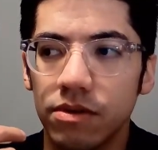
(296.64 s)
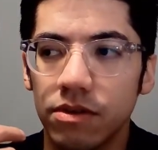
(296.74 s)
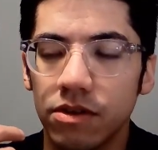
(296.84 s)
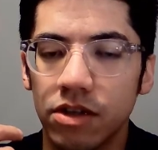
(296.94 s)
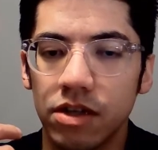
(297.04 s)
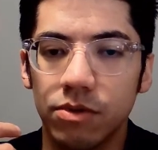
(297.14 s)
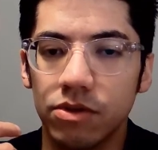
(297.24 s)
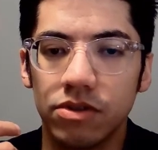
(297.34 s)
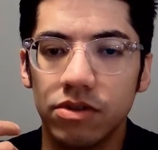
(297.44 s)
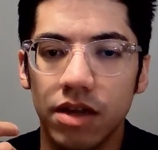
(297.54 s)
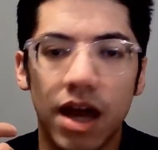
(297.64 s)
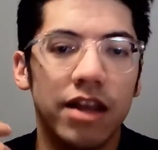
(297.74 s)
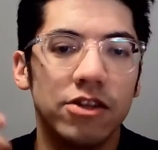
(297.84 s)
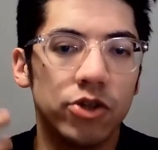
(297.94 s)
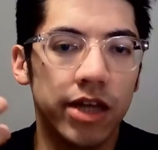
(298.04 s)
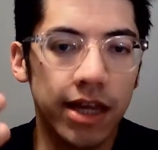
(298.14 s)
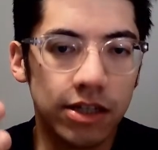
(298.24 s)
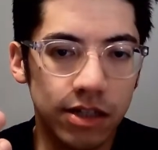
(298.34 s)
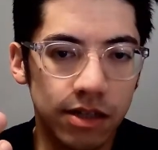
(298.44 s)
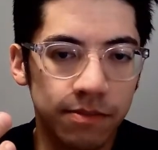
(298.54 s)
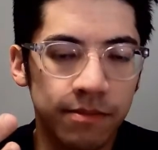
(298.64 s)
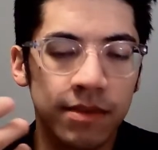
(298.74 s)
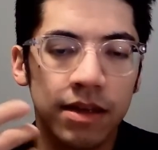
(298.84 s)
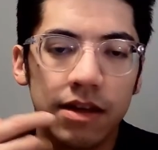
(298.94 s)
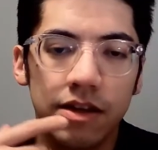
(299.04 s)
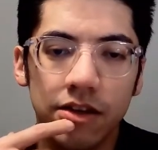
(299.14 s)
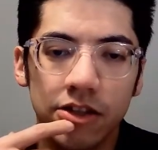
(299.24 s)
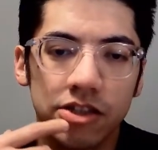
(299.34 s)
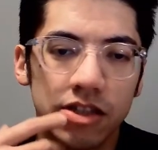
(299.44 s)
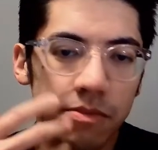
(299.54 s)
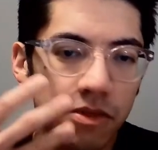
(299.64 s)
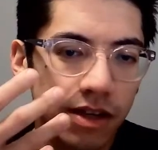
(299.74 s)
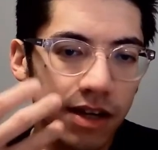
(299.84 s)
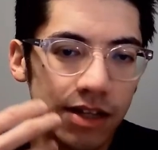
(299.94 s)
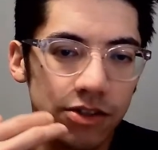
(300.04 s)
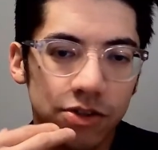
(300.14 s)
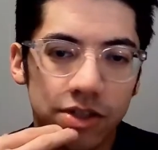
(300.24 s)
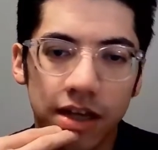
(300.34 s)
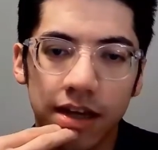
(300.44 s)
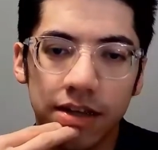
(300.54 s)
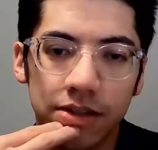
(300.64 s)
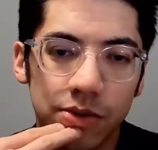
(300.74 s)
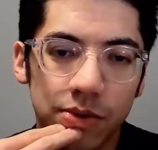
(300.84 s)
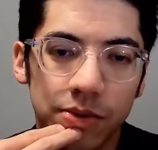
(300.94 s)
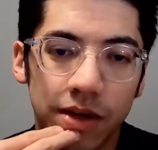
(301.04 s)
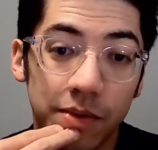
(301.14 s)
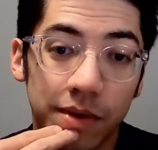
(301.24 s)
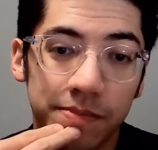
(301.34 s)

he was uneducated. Not something nice to say to anyone.